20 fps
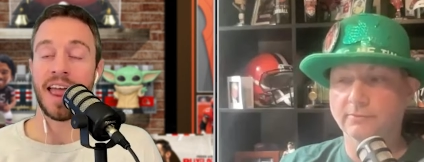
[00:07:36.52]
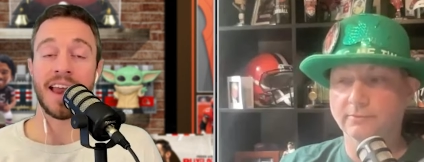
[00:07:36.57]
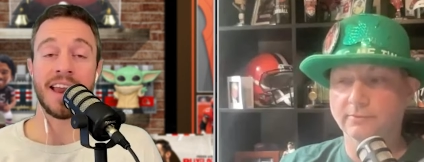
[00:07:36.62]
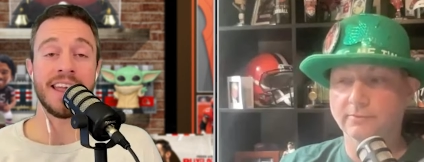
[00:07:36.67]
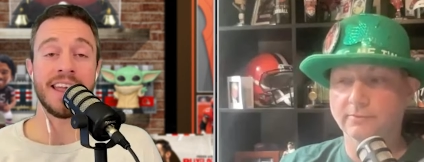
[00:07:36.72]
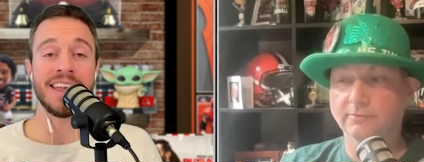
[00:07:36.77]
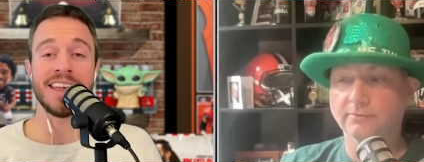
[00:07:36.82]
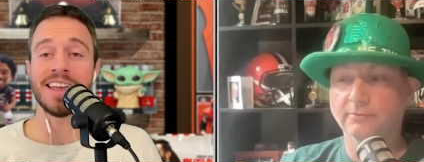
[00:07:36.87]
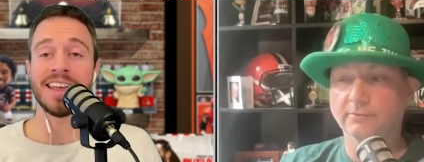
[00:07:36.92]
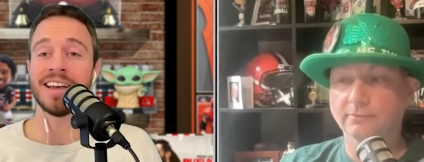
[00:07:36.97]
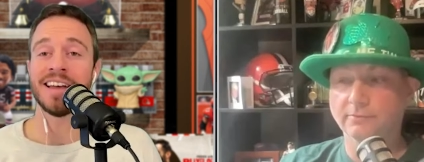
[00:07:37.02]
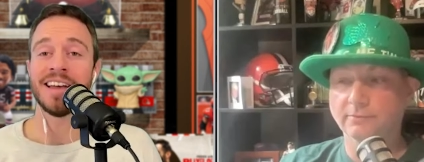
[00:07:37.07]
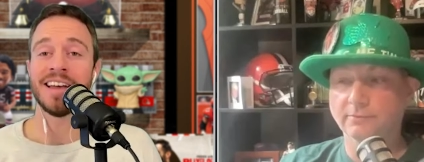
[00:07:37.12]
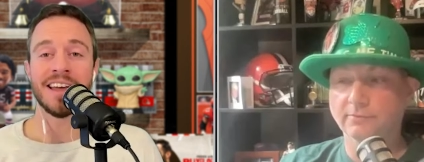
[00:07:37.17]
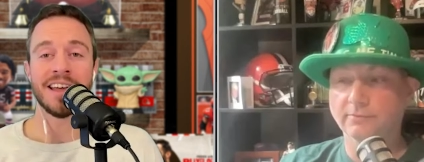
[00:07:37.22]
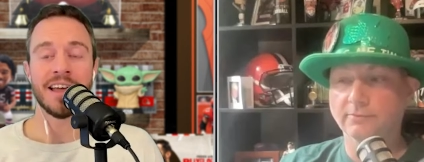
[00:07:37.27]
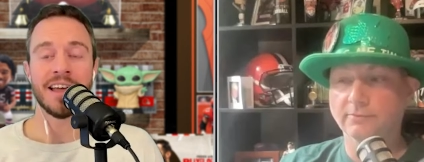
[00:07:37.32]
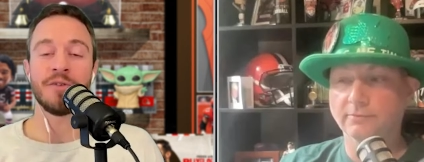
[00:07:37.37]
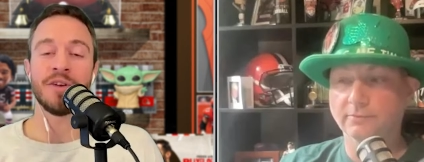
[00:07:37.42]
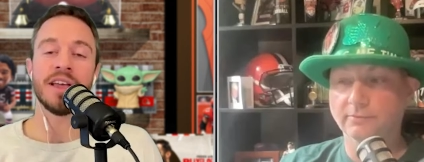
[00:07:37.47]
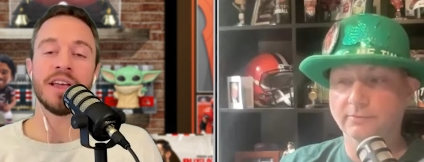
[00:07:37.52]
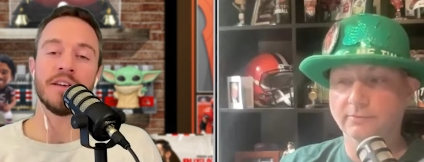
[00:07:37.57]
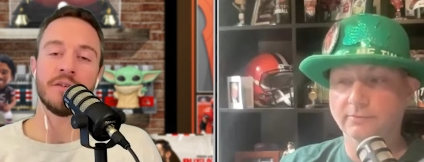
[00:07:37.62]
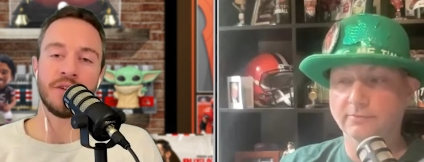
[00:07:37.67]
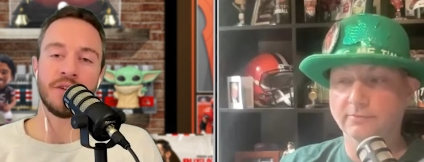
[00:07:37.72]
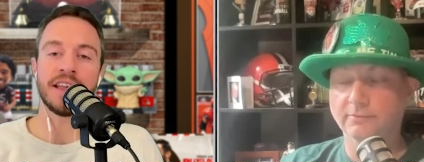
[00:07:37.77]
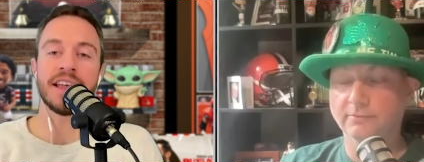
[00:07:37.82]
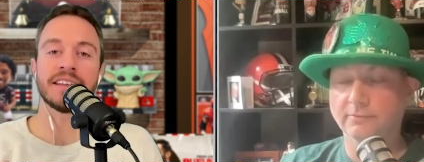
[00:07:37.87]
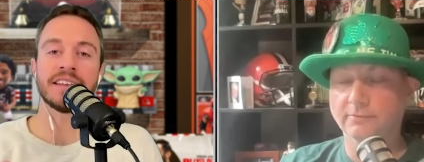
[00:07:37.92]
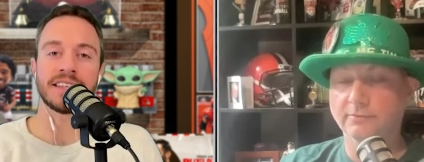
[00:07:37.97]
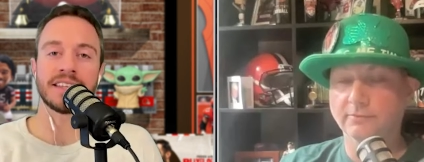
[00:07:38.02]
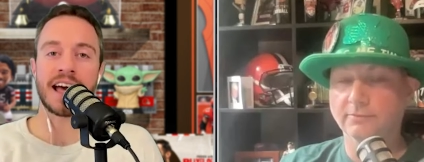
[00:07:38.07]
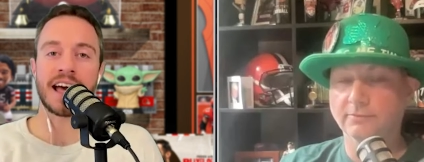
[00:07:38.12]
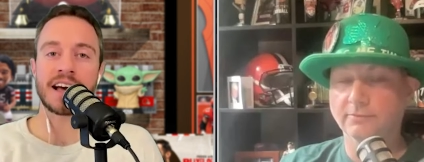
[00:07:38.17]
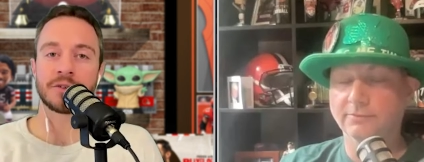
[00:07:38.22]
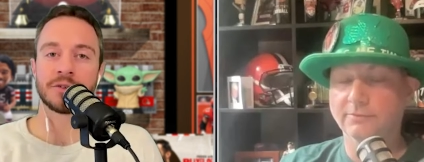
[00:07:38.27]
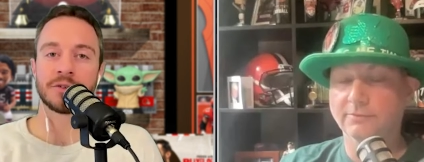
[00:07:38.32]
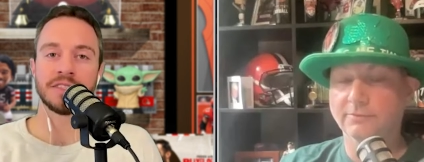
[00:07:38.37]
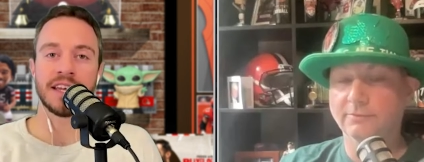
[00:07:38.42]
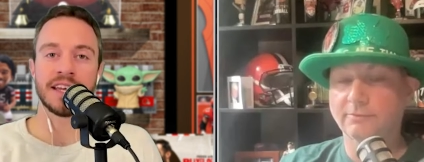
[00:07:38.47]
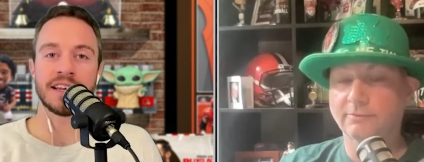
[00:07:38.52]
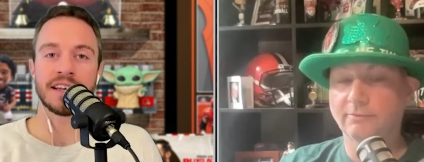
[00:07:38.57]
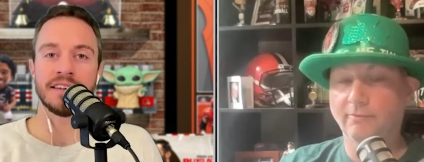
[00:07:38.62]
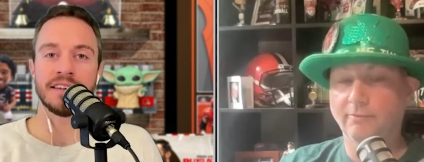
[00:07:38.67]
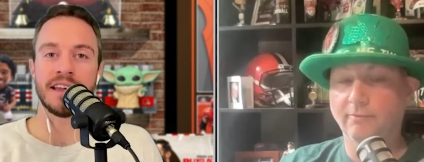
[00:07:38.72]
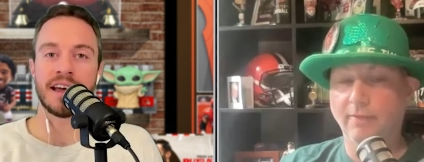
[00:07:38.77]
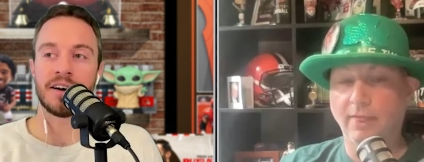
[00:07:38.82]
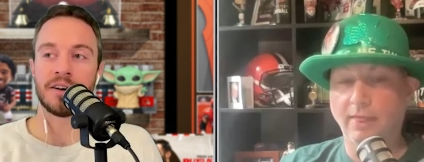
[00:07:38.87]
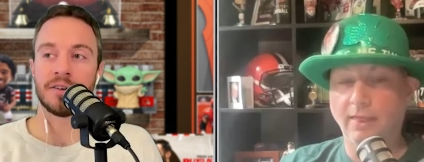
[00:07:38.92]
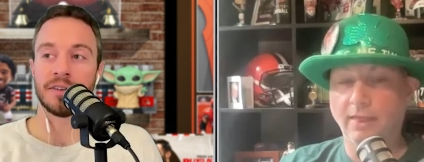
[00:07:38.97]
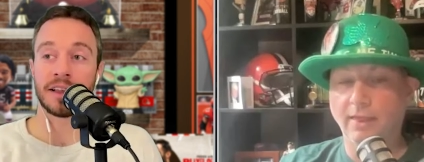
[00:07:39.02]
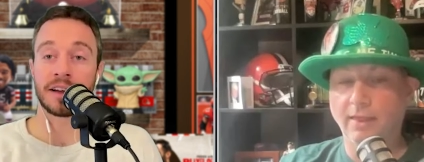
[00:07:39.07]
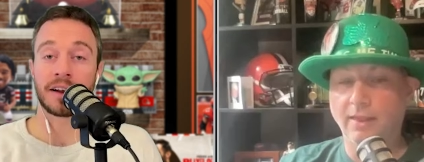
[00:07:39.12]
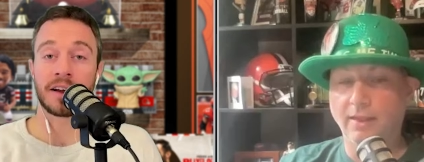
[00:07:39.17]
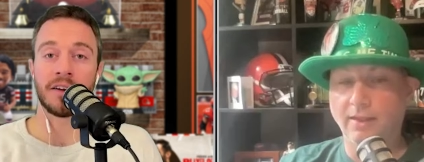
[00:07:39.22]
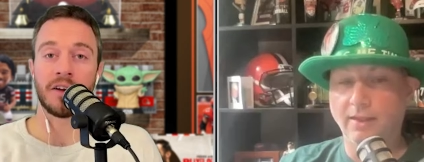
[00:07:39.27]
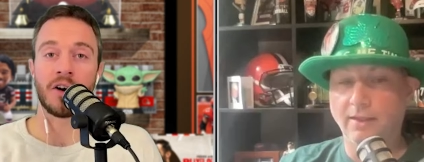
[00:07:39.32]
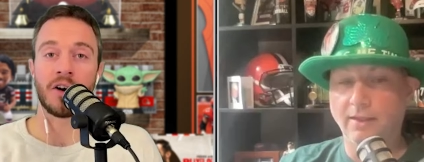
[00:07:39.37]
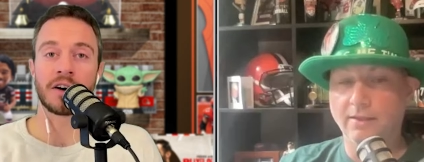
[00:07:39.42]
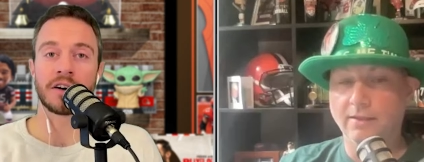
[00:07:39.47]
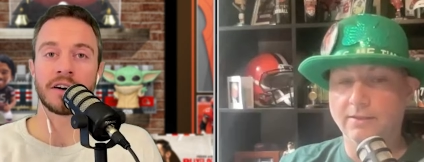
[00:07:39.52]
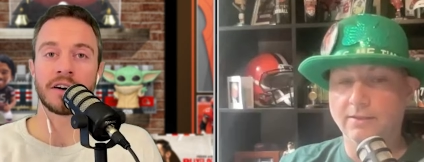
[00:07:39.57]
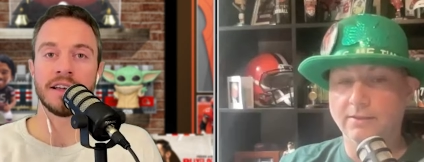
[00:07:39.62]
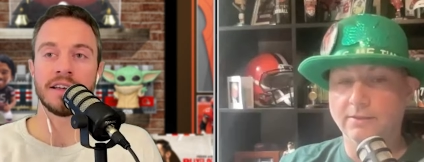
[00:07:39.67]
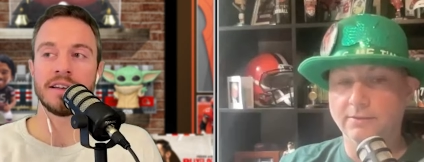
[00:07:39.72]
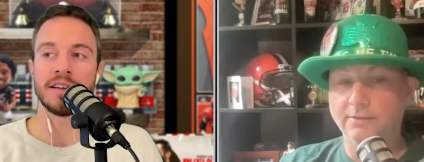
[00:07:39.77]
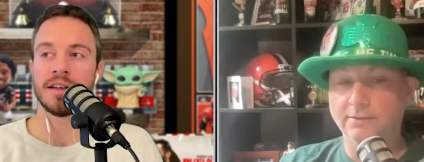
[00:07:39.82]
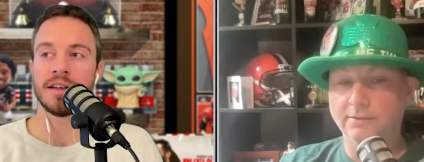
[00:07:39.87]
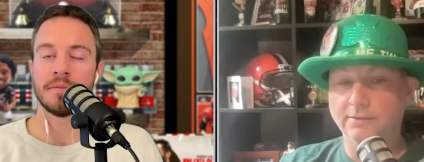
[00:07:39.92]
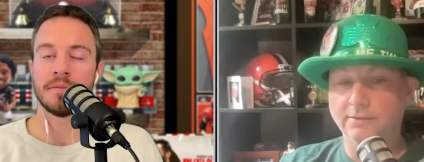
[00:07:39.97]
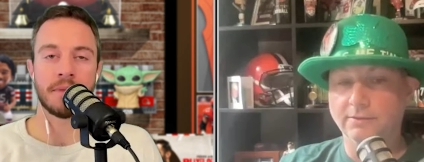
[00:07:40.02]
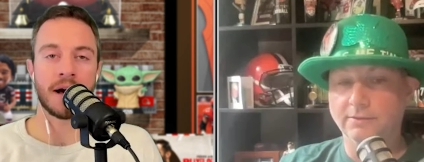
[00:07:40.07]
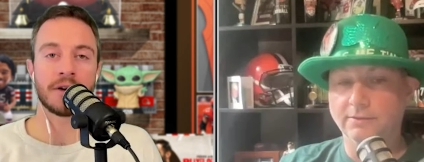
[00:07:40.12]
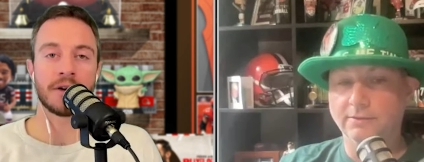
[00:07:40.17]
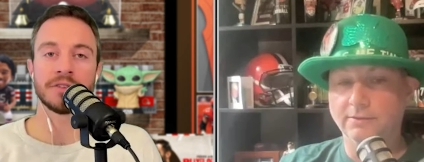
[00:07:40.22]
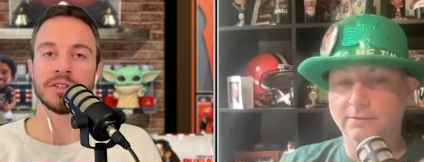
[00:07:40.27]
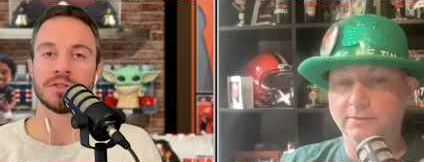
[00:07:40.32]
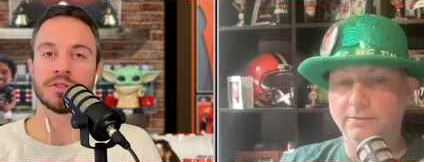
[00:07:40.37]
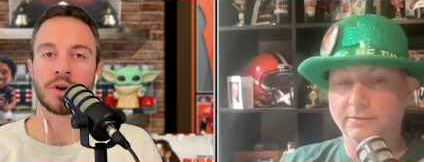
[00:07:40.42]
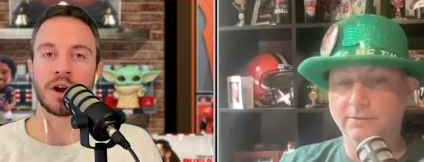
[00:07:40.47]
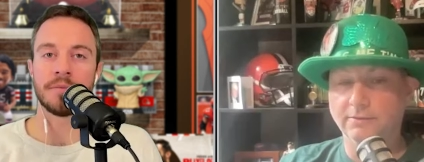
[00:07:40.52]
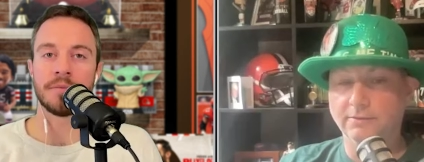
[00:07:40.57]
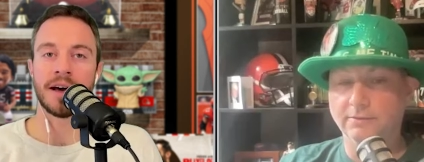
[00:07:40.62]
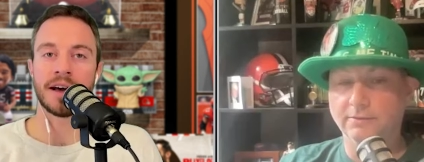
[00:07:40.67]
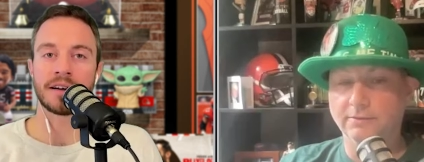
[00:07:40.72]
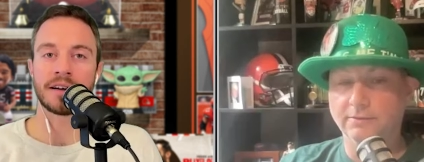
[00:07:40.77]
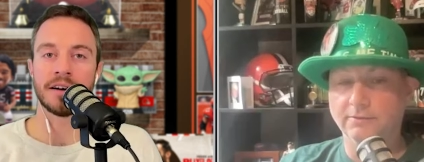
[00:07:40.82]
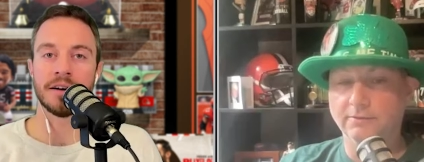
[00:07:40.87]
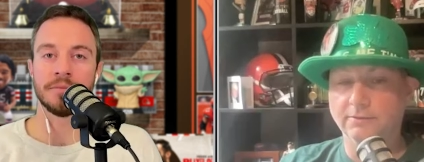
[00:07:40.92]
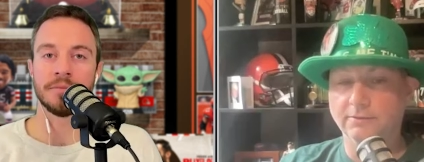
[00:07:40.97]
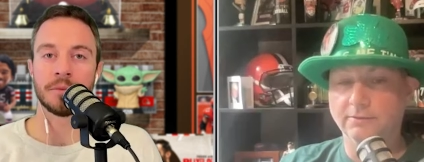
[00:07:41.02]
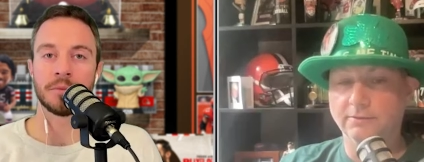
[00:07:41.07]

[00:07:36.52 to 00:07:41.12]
Speaker 1: And he, if he if he gets tackled and taken down like on a hard hit, bounces right back up.